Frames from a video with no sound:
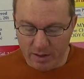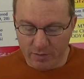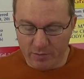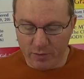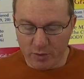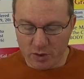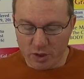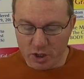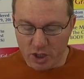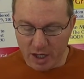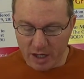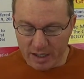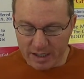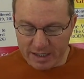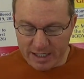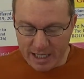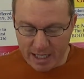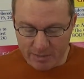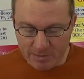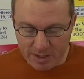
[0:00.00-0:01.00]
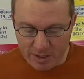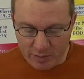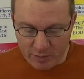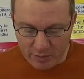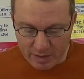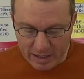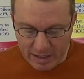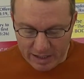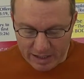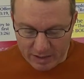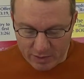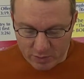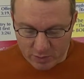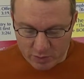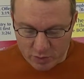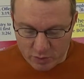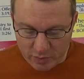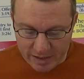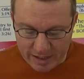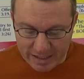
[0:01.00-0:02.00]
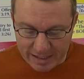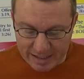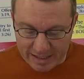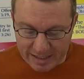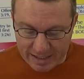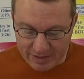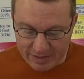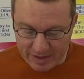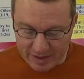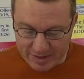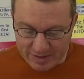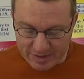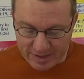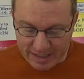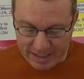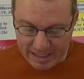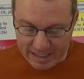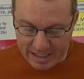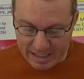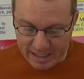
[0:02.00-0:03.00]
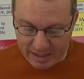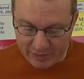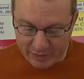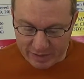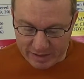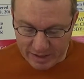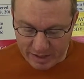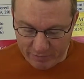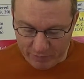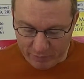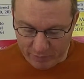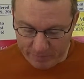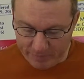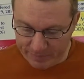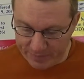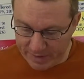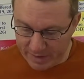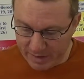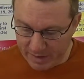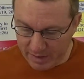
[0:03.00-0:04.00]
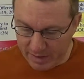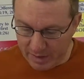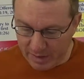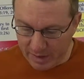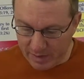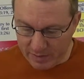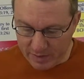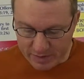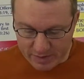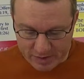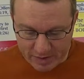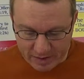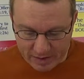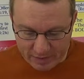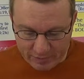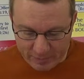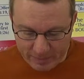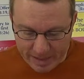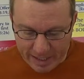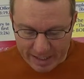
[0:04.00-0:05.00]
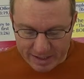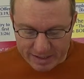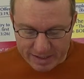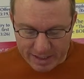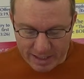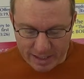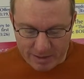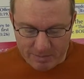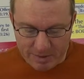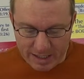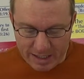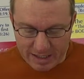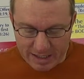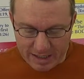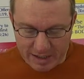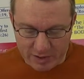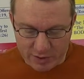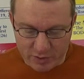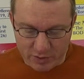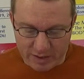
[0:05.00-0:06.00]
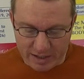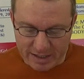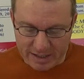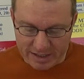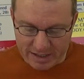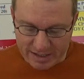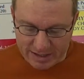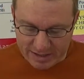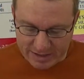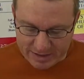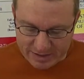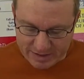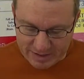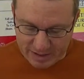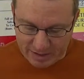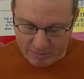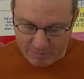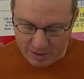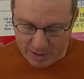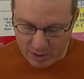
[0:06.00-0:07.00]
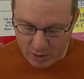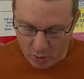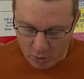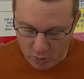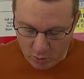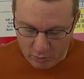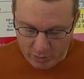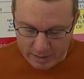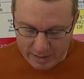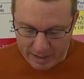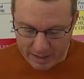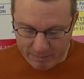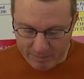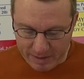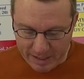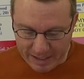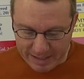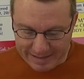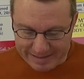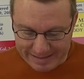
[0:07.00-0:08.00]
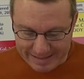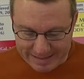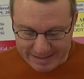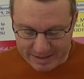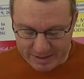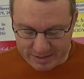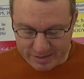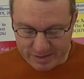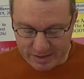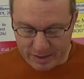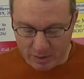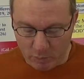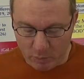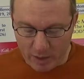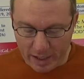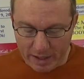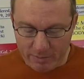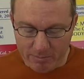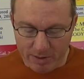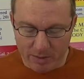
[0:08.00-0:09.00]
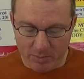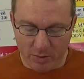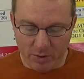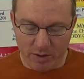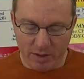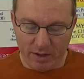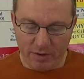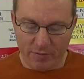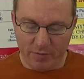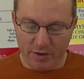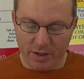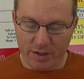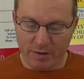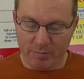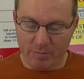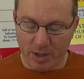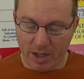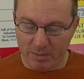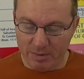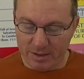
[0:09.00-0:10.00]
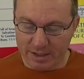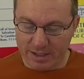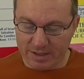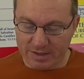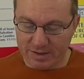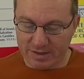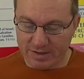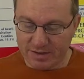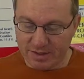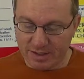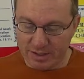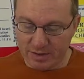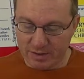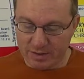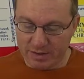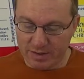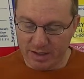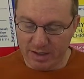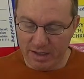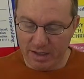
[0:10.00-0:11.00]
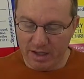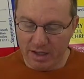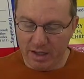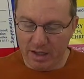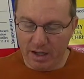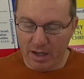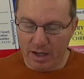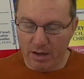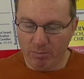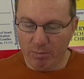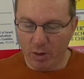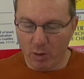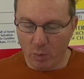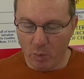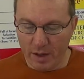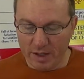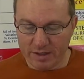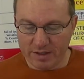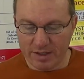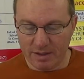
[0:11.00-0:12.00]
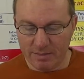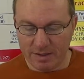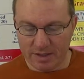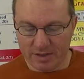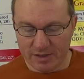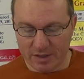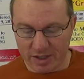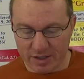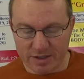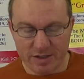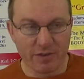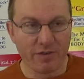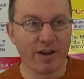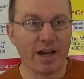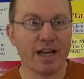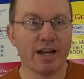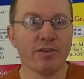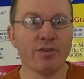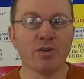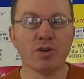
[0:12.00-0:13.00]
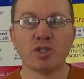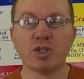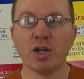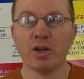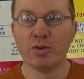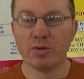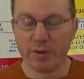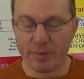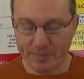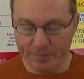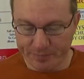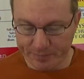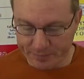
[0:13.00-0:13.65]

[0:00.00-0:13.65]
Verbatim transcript: For John came neither eating nor drinking, and they say, He hath a devil. The Son of Man came eating and drinking, and they said, Behold, a man gluttonous and a winebibber, a friend of publicans and sinners, but wisdom is justified of her children.